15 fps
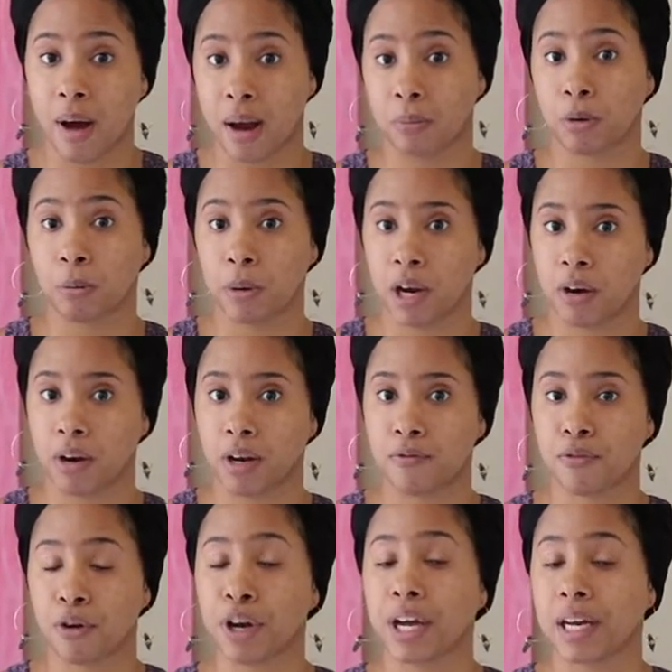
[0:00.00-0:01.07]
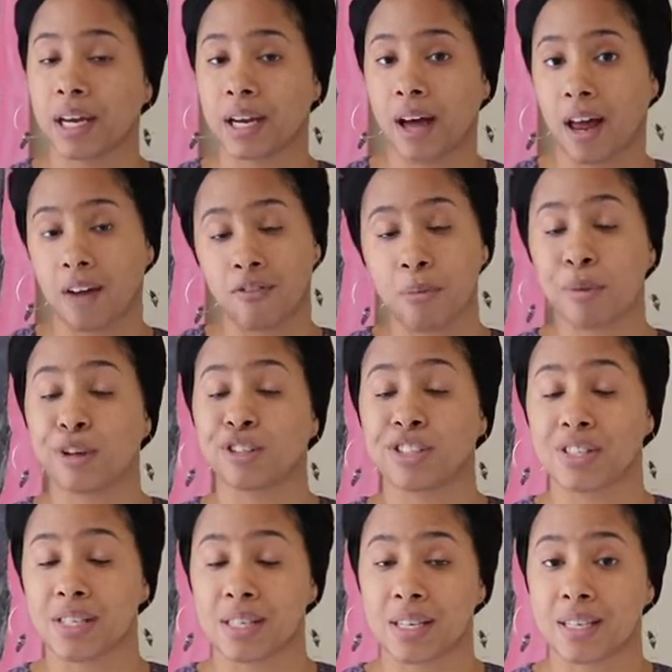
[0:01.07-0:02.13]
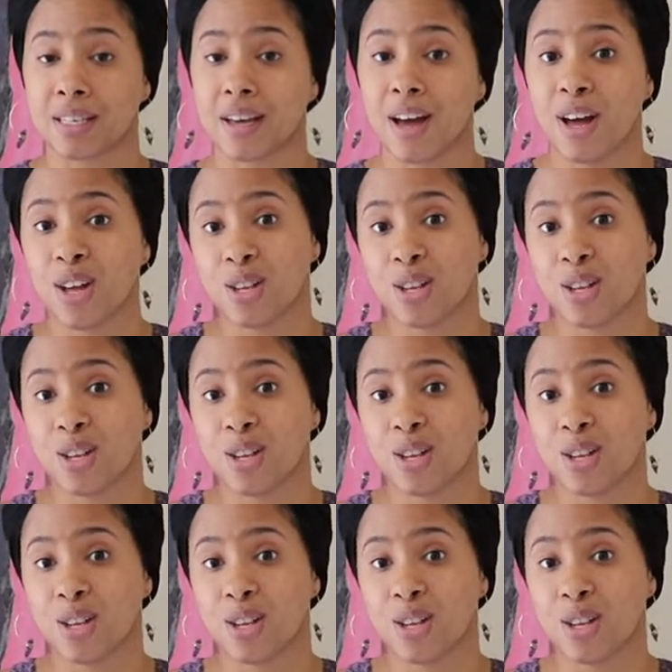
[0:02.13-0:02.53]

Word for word: I'm preparing for any kind of emergencies.